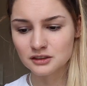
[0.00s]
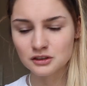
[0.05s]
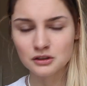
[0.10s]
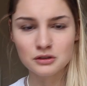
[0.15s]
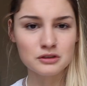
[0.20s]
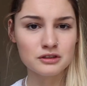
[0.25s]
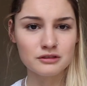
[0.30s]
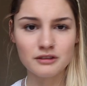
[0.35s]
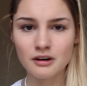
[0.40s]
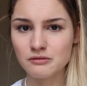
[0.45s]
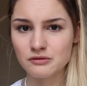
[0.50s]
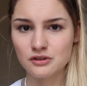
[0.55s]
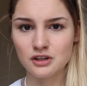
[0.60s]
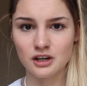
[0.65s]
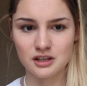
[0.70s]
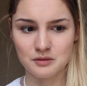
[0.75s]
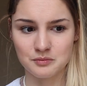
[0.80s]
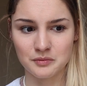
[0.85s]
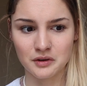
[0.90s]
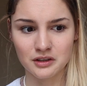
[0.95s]
Use your own
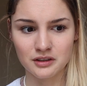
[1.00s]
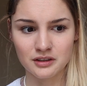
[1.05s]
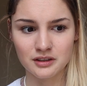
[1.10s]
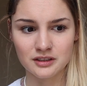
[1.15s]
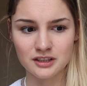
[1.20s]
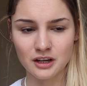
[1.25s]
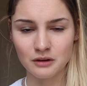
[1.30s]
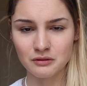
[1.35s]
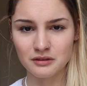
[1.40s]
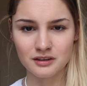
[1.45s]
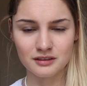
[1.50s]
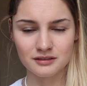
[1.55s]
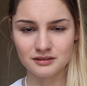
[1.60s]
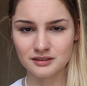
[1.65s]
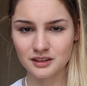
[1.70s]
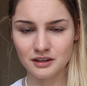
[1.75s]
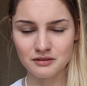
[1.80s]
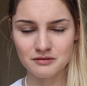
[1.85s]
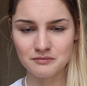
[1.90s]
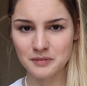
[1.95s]
judgment.
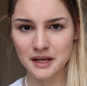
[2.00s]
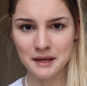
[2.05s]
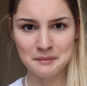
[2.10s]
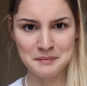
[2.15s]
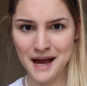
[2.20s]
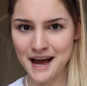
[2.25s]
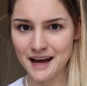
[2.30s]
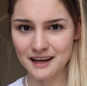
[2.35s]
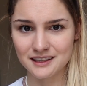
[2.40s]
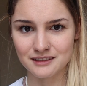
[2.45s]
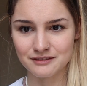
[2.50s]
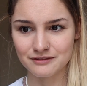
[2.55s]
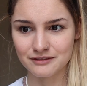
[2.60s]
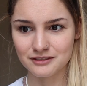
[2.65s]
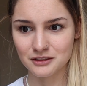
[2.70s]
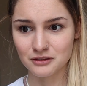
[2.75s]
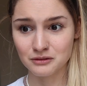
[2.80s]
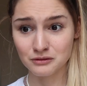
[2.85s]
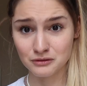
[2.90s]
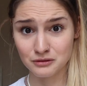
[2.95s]
Don't be mad
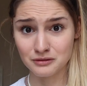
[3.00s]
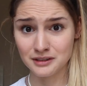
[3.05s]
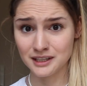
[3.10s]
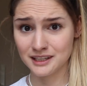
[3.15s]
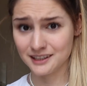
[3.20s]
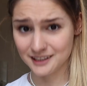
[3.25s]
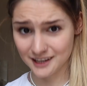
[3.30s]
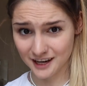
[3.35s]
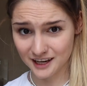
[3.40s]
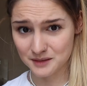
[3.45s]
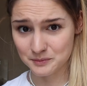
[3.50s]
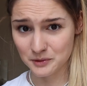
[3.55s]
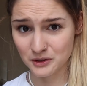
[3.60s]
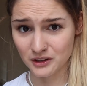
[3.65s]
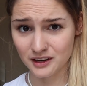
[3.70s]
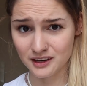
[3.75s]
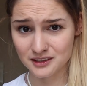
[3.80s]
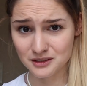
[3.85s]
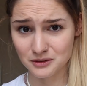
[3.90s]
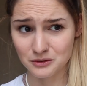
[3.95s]
if you do need a
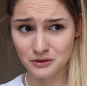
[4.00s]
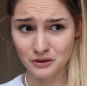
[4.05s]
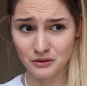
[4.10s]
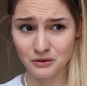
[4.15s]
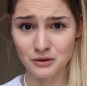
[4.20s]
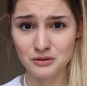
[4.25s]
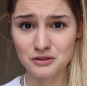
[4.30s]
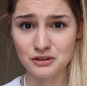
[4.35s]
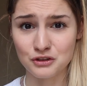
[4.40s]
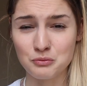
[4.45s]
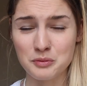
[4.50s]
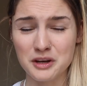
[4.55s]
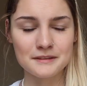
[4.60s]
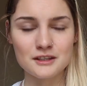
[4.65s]
textbook and I told you not to,